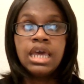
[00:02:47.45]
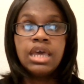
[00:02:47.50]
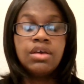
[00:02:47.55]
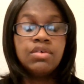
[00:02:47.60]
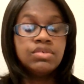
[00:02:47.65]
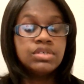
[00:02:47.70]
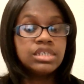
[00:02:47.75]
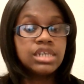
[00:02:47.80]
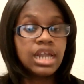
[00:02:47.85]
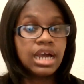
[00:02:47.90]

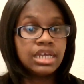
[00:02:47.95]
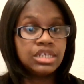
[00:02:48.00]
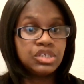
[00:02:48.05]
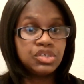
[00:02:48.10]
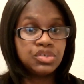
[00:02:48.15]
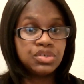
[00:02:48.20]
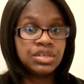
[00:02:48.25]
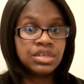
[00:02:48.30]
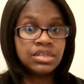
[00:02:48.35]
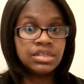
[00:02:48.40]
it was like
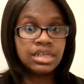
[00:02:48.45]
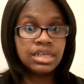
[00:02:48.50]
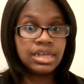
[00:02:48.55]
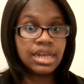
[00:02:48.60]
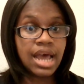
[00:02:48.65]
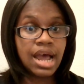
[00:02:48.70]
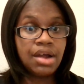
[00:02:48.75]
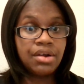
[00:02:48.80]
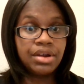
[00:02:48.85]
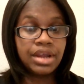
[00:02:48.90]
drilled
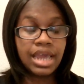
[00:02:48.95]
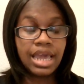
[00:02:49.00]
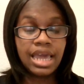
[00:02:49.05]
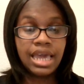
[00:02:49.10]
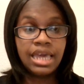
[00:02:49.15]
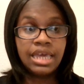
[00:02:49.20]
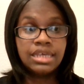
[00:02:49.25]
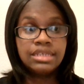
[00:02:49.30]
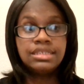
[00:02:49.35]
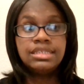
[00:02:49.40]
in our
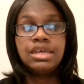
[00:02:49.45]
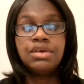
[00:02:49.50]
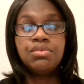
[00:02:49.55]
heads